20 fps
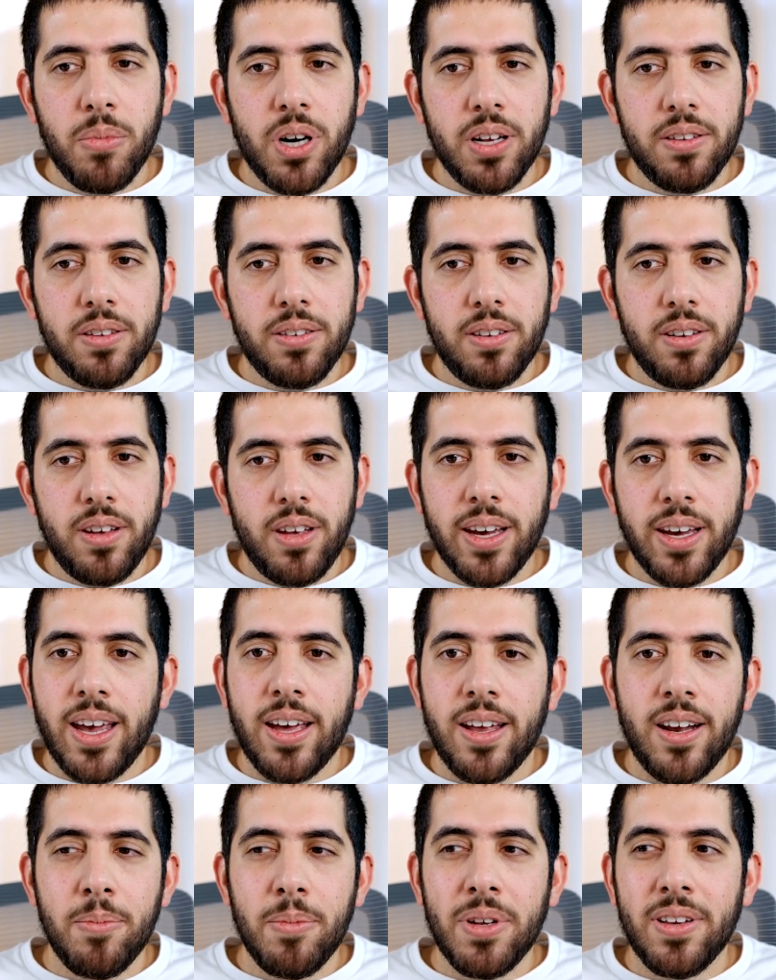but
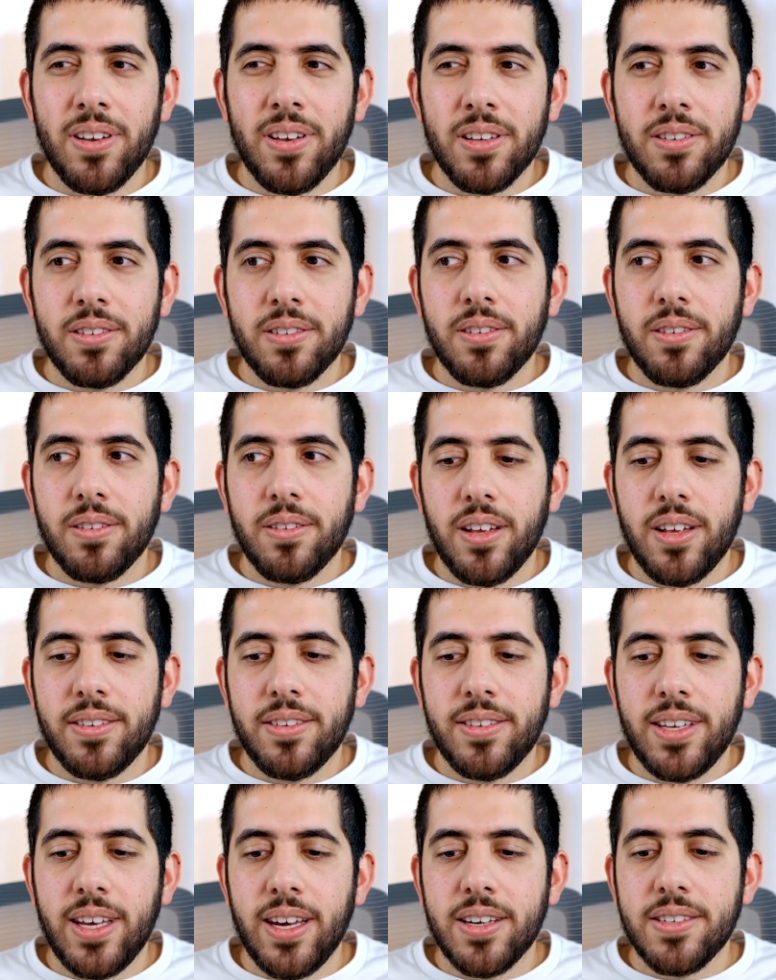again, I mean, it
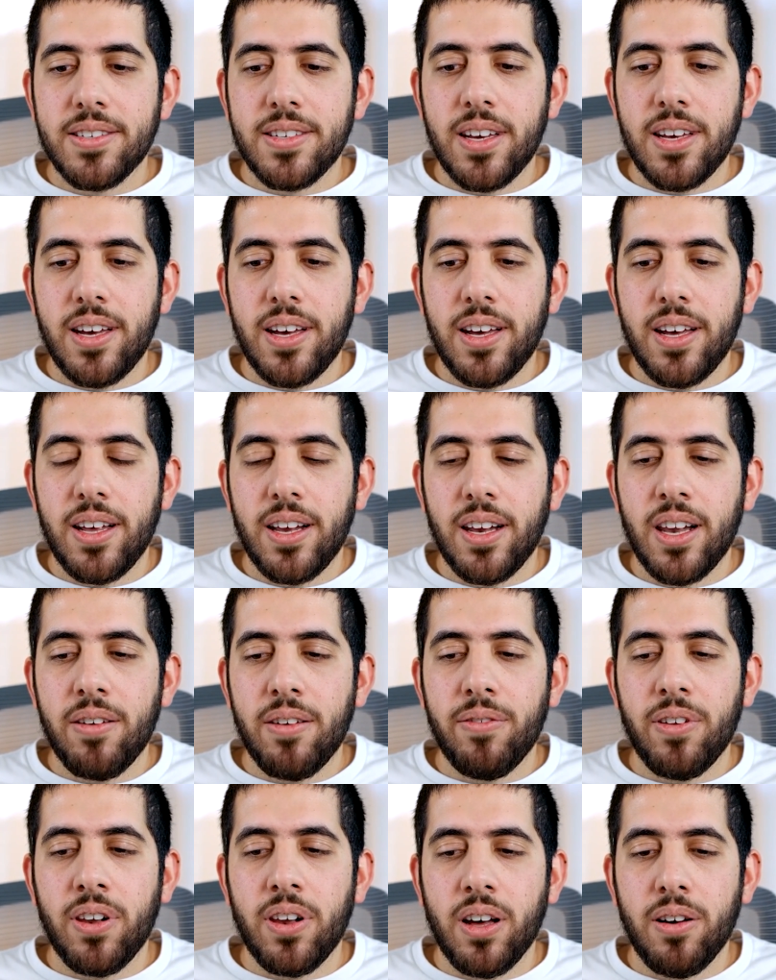it takes a
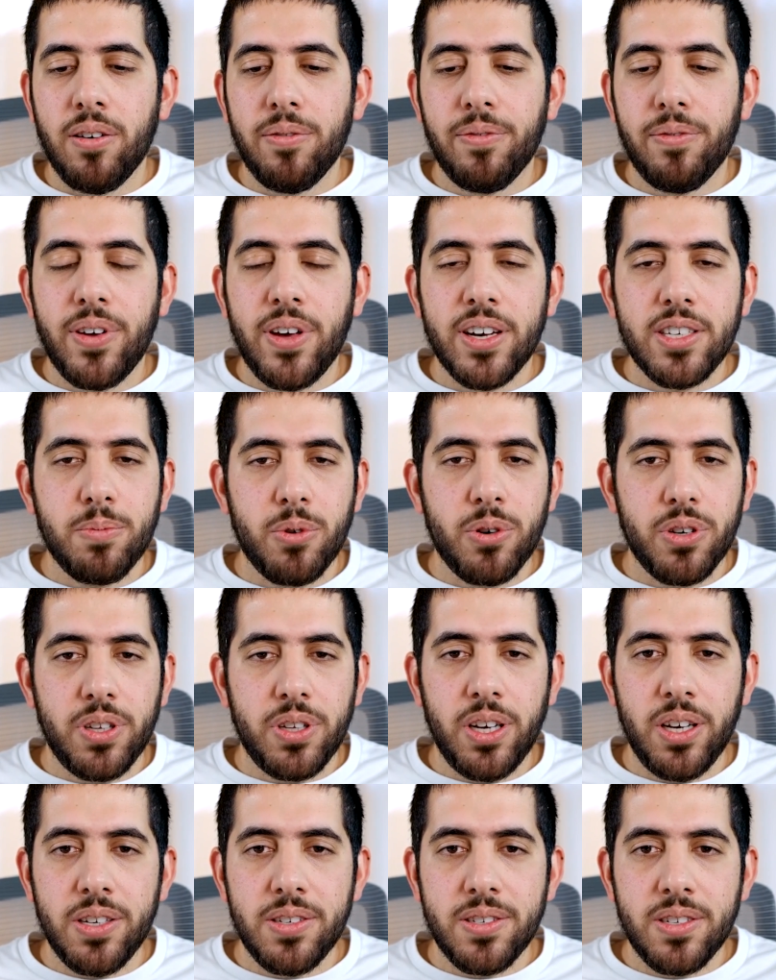level of
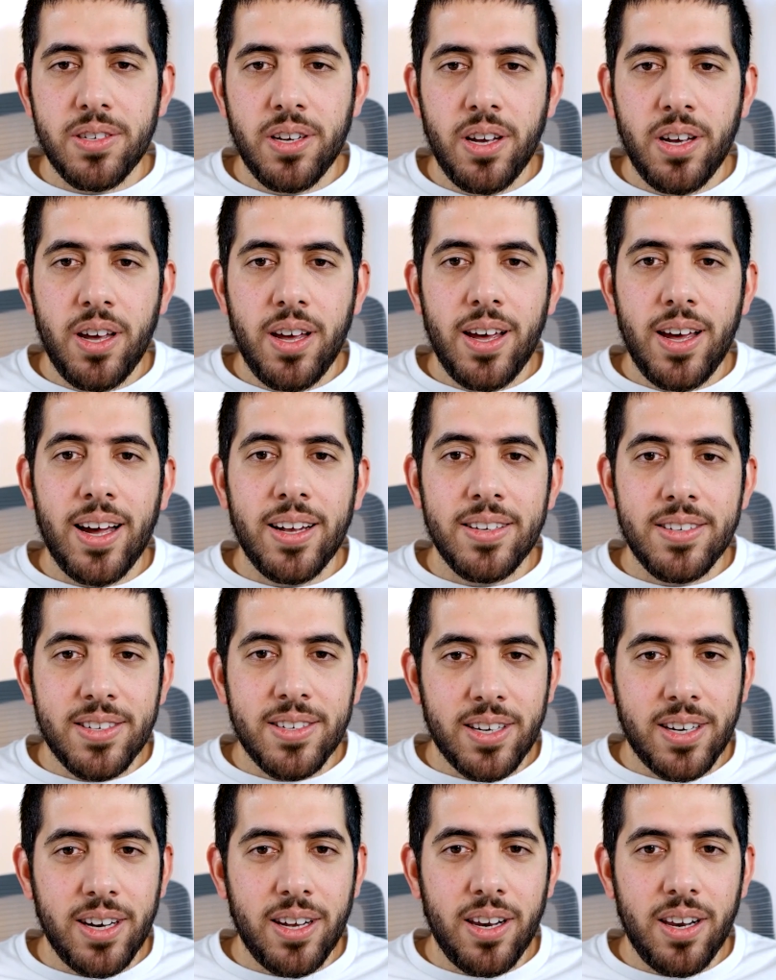expertise and
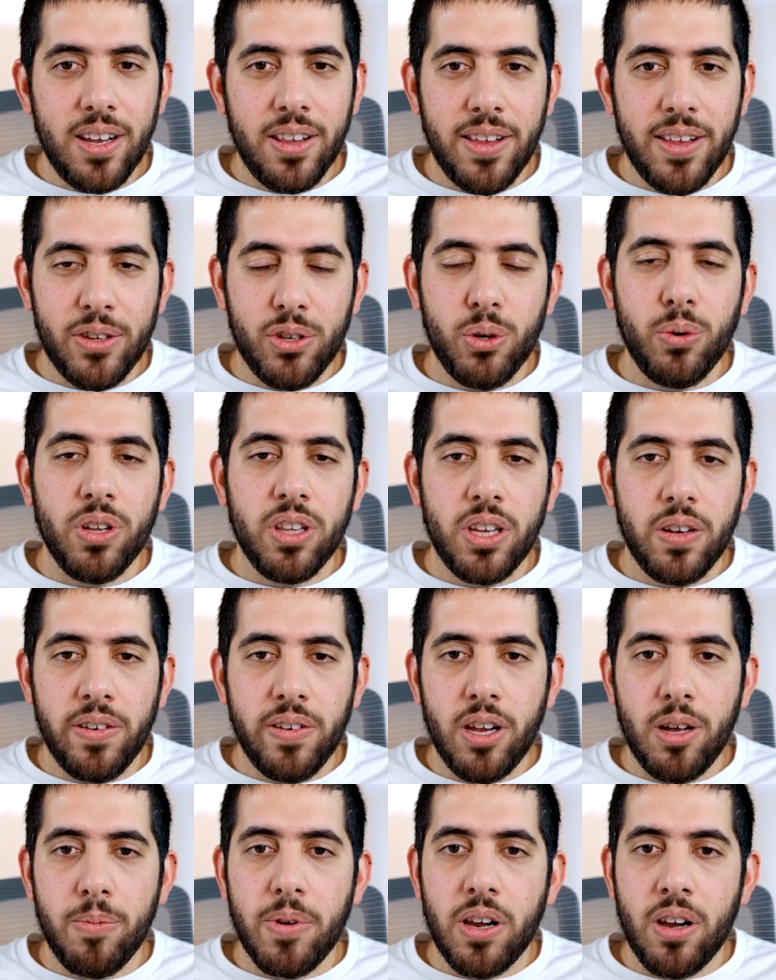skill that you will
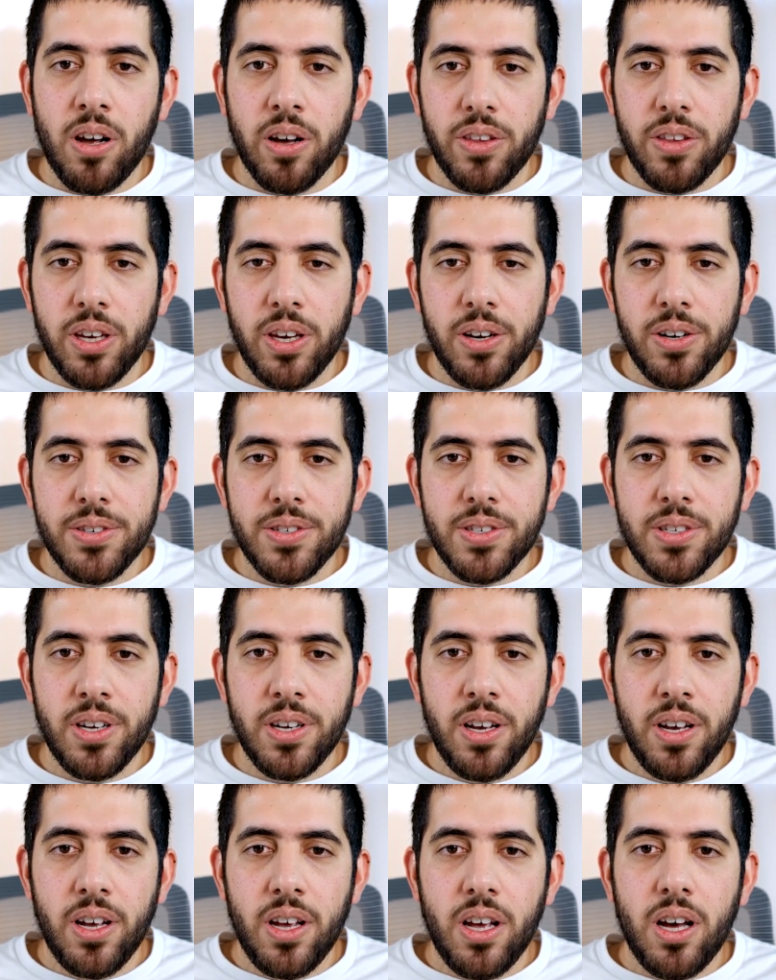develop along the years
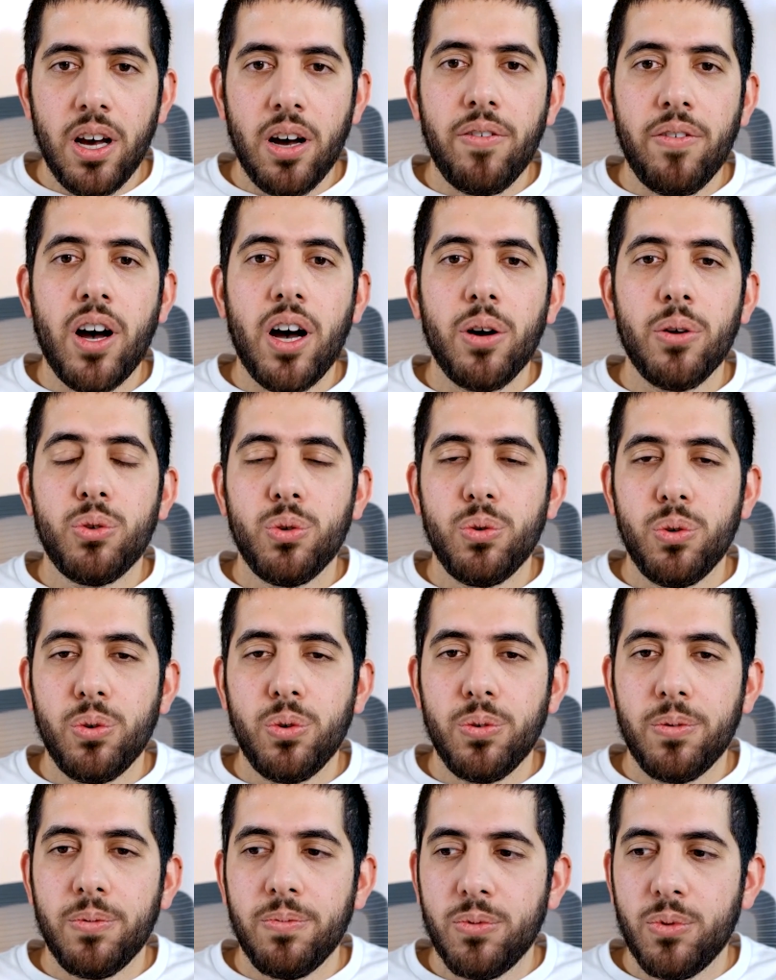of how to
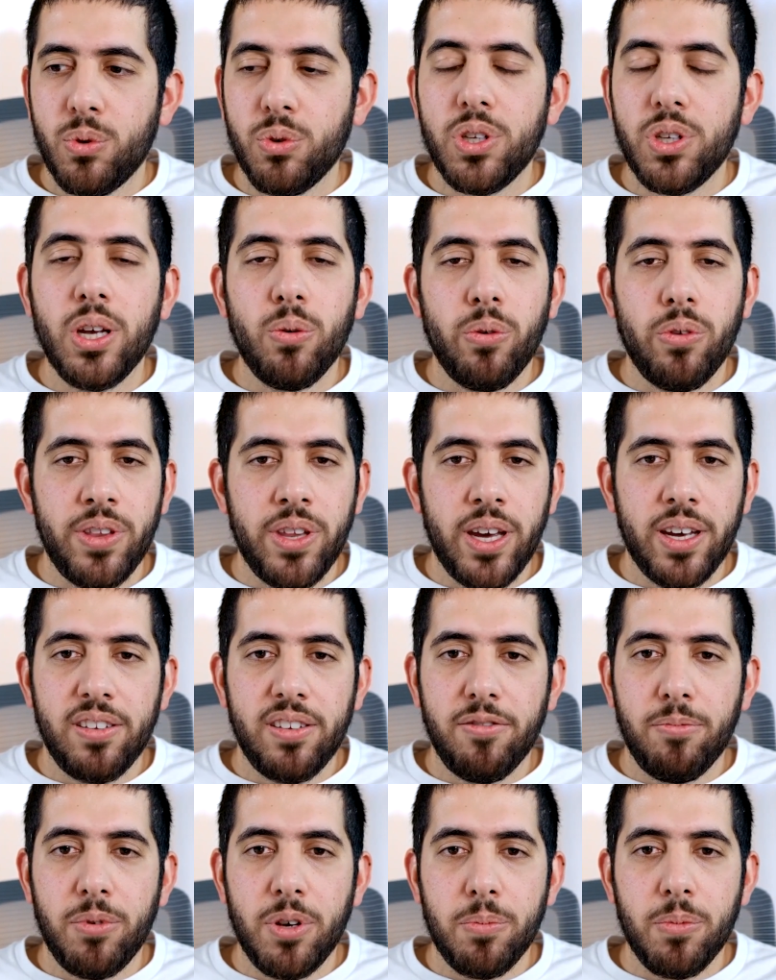to deal with
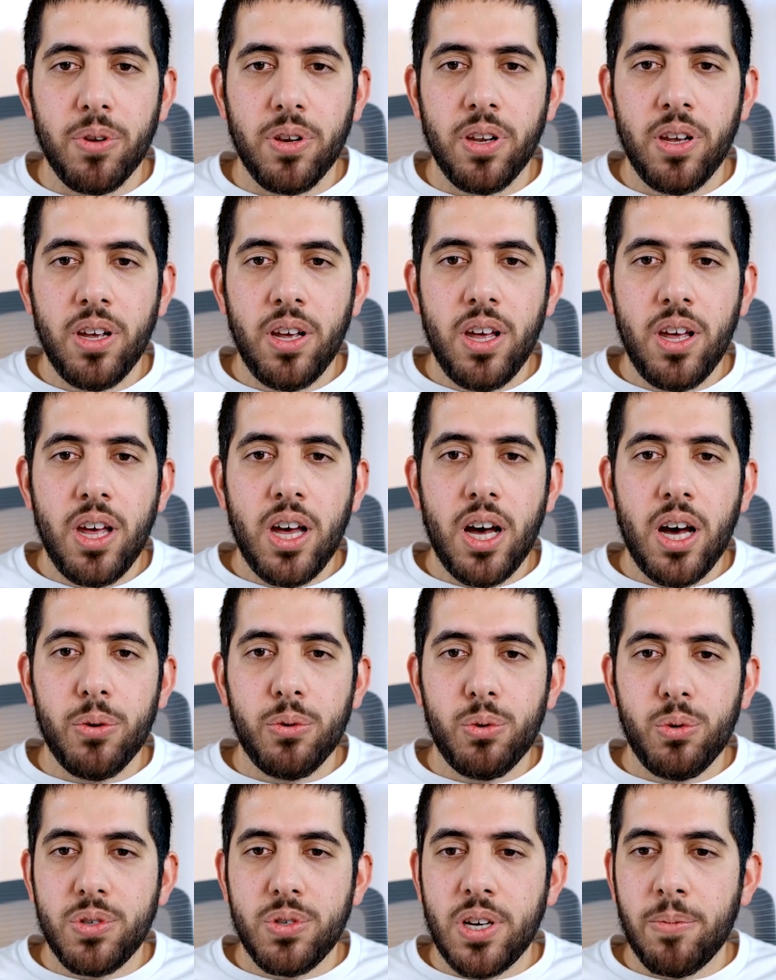negative people, how
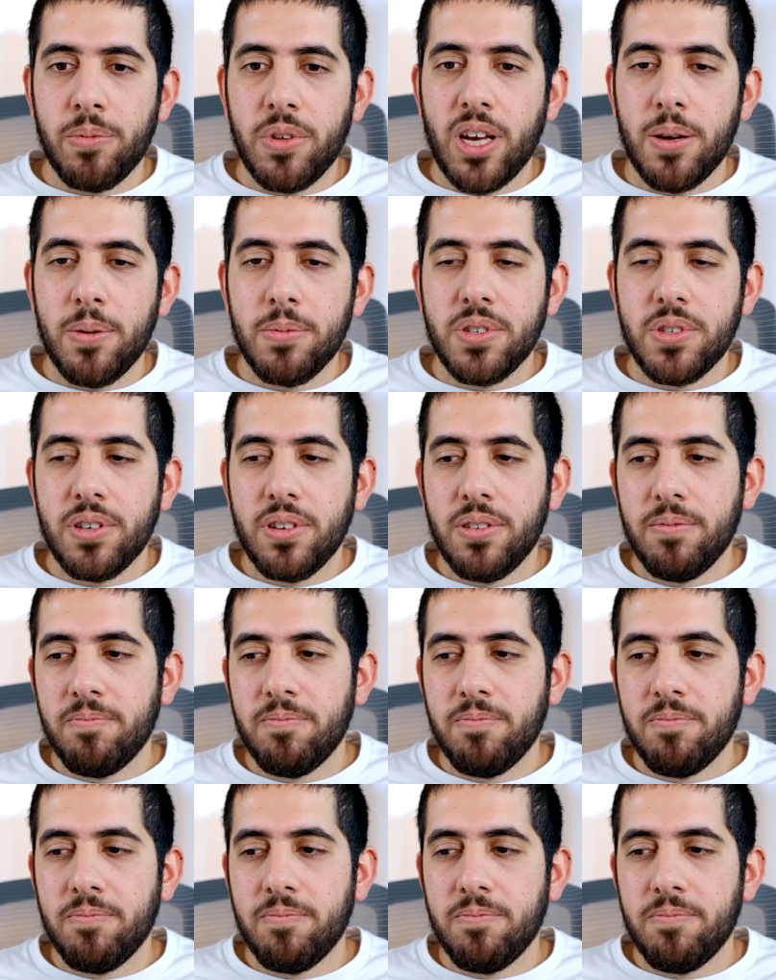to sometimes